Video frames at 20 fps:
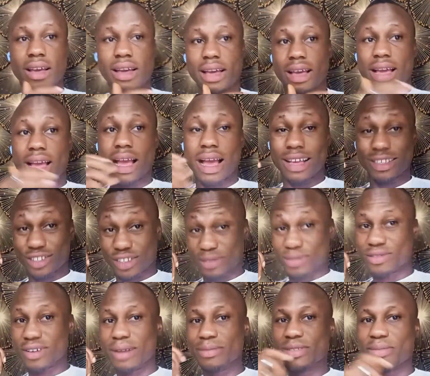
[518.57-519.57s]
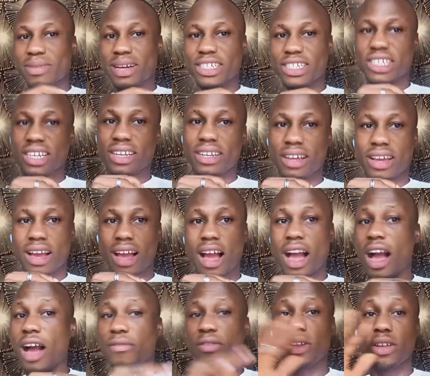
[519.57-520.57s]
and subscribe to my channel. I have a
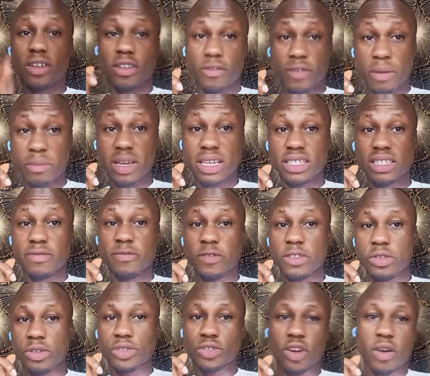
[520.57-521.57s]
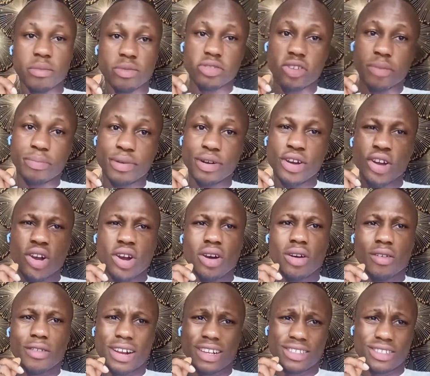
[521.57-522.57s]
lot of amazing videos coming up. All right,
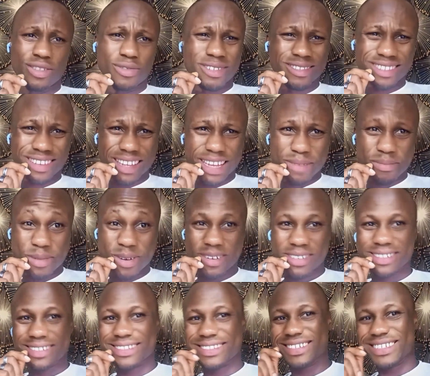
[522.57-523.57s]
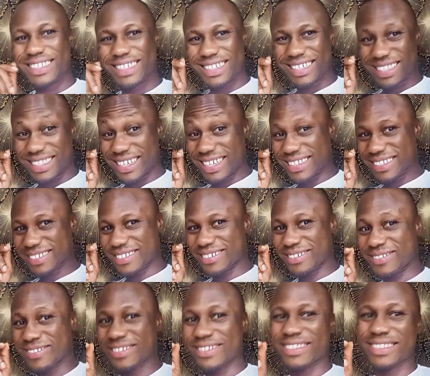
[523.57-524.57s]
you want to learn more? Stay
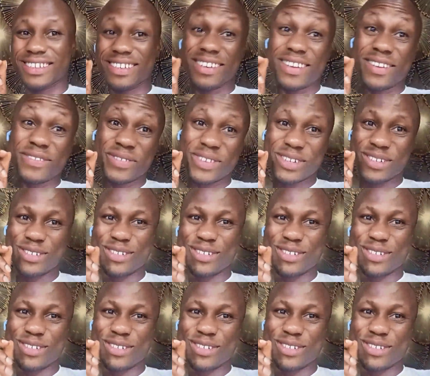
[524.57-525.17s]
tuned. Love you.